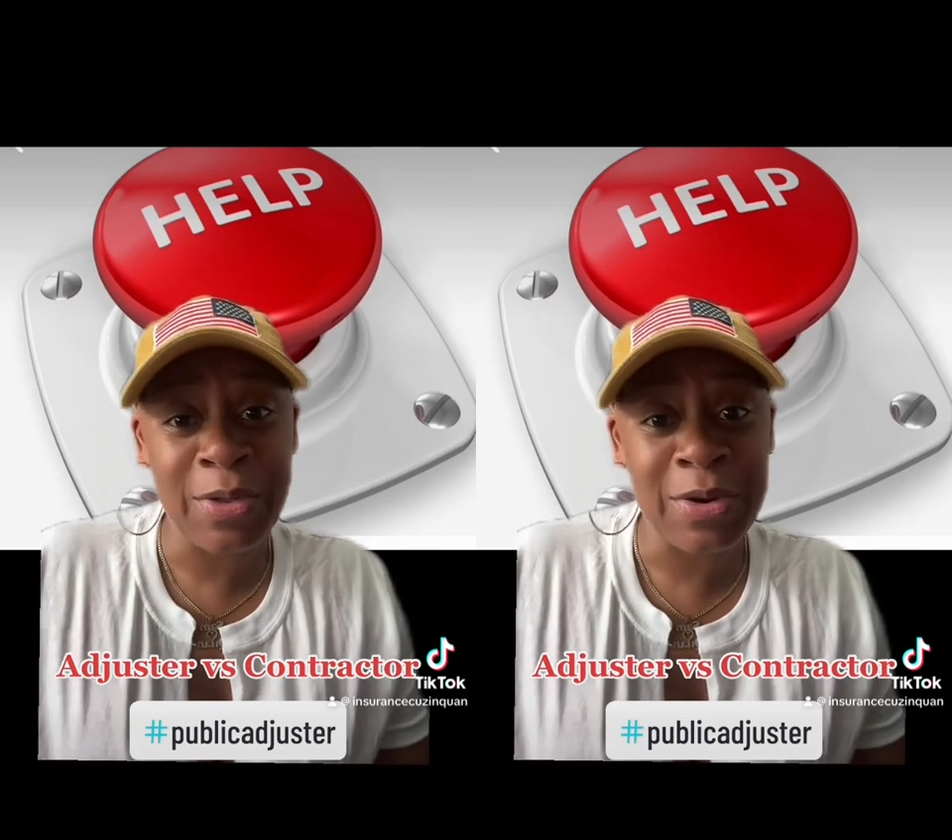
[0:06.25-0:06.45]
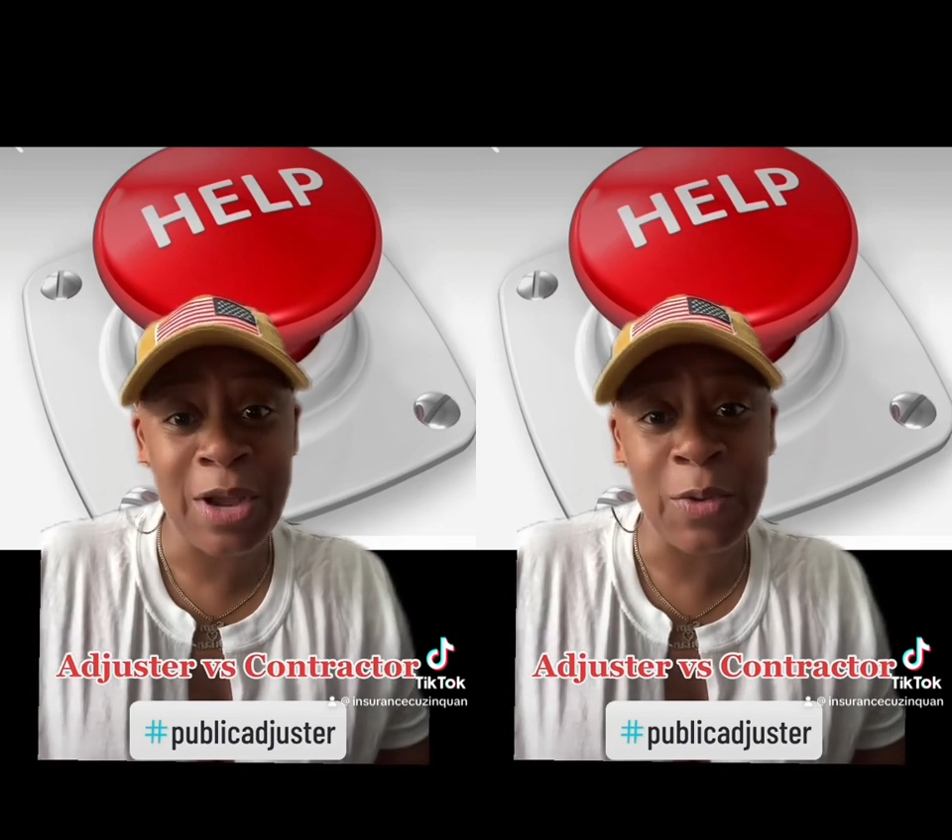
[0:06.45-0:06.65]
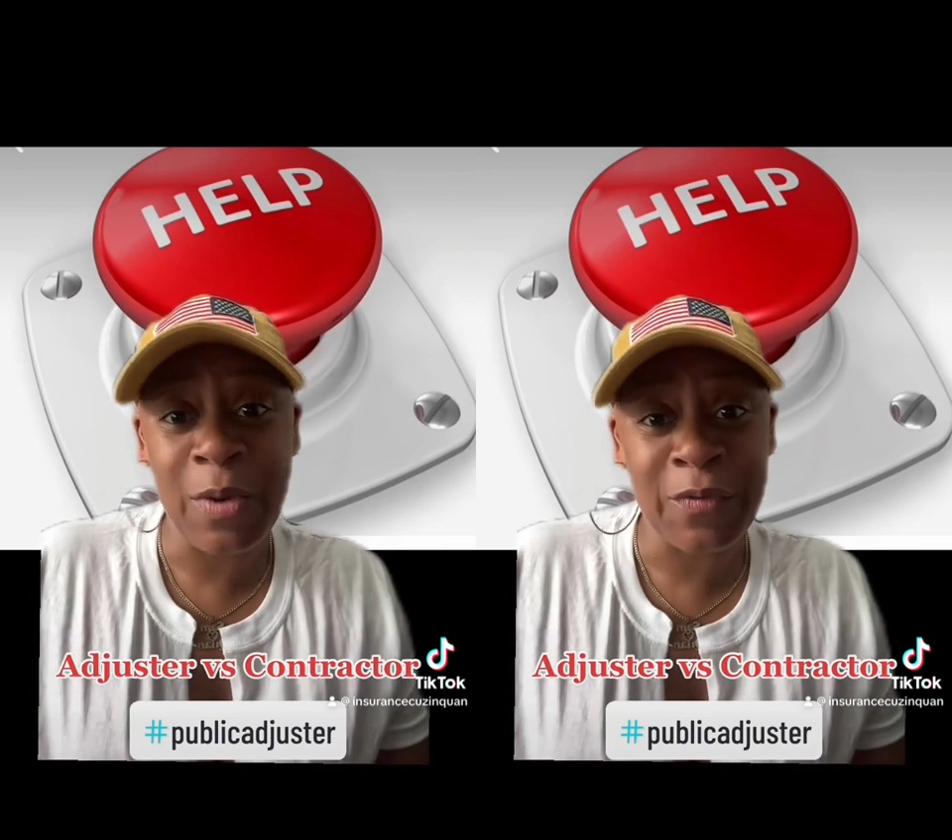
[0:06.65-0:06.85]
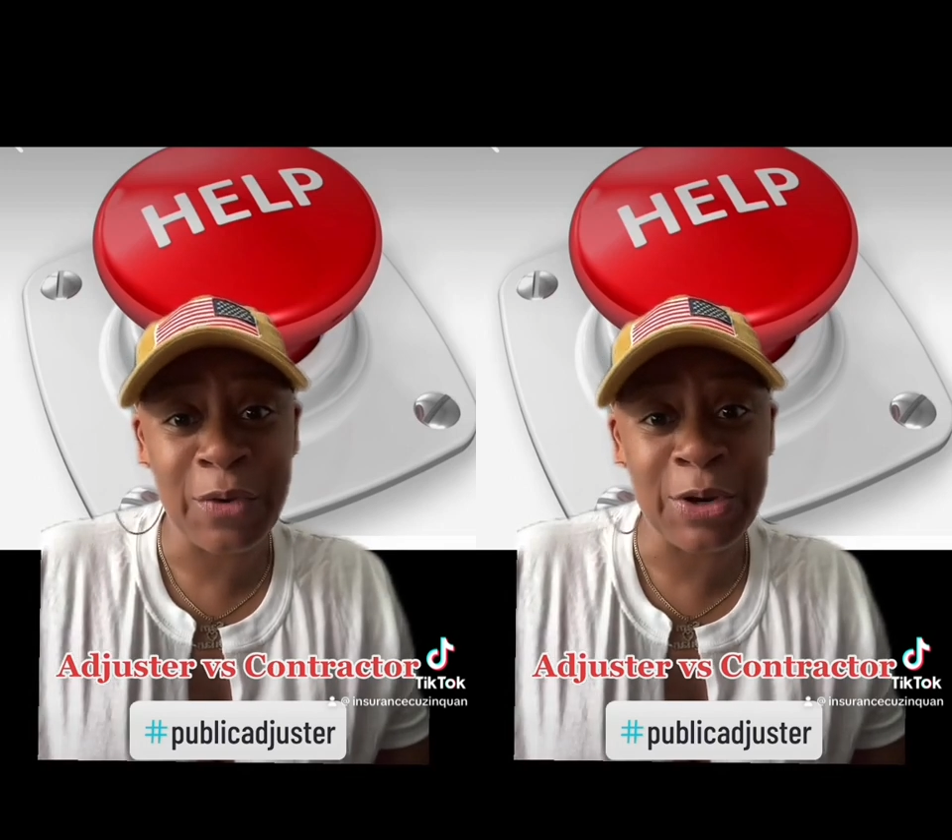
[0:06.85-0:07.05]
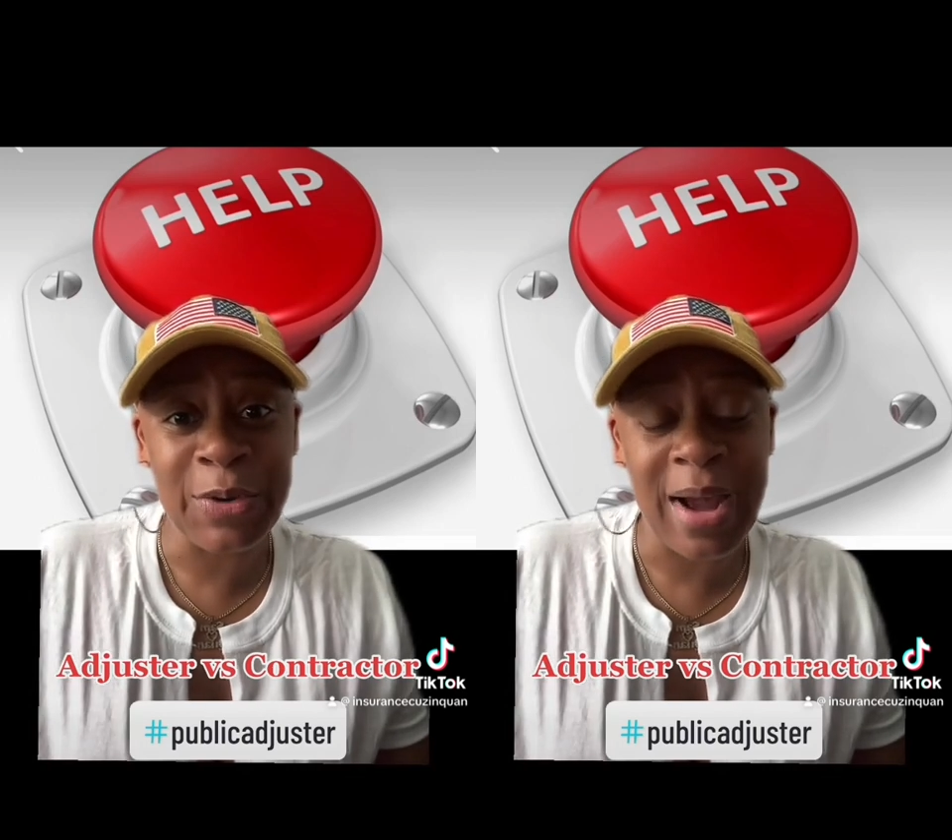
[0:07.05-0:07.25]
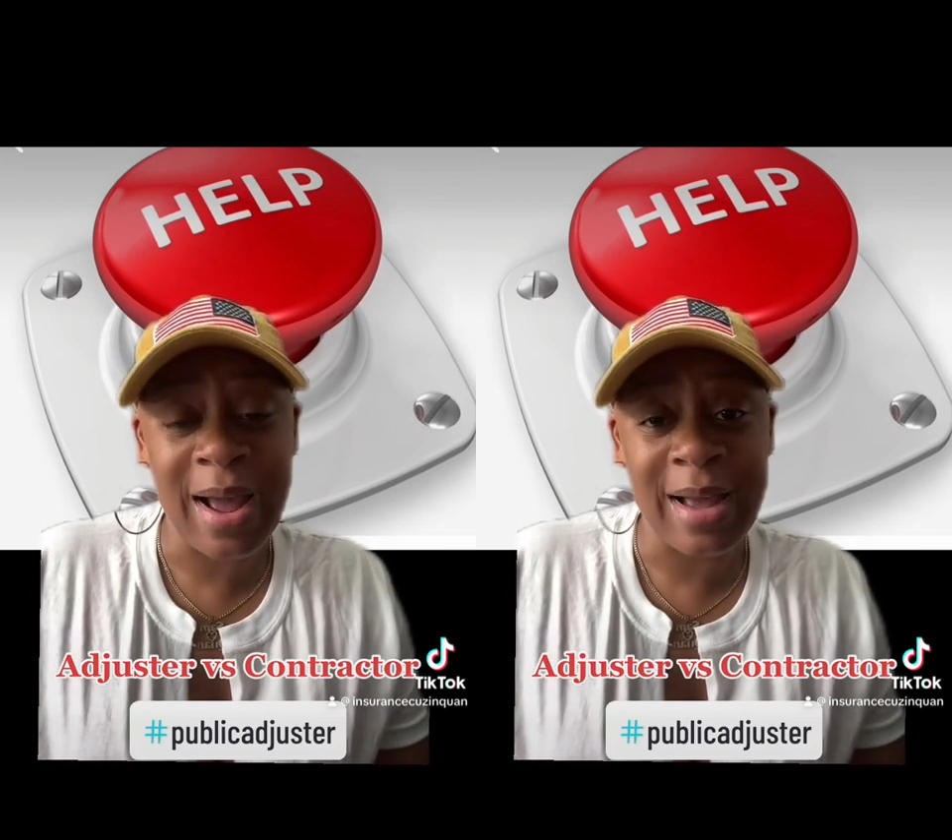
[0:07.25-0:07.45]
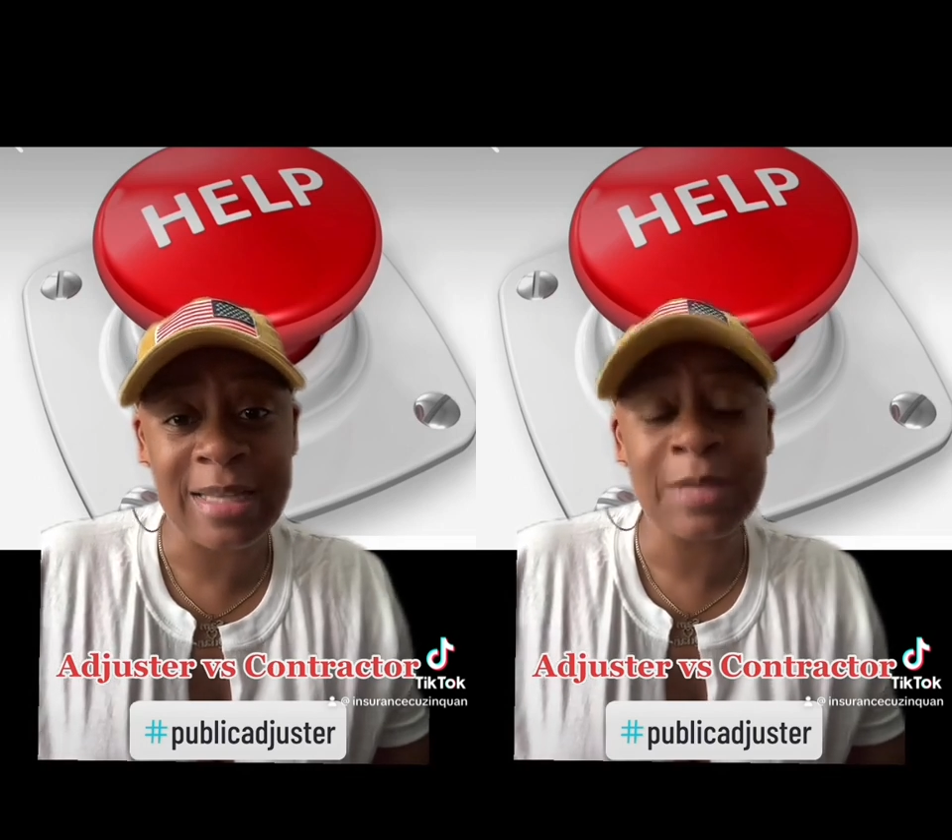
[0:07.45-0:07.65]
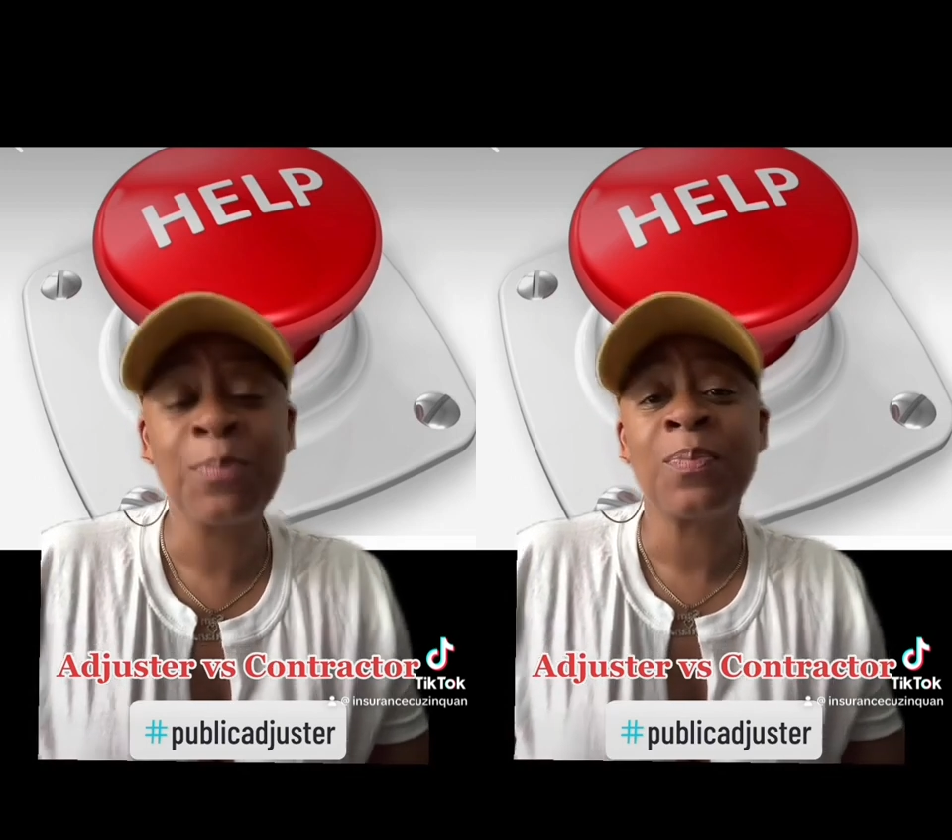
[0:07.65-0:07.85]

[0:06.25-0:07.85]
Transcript: another one for you guys.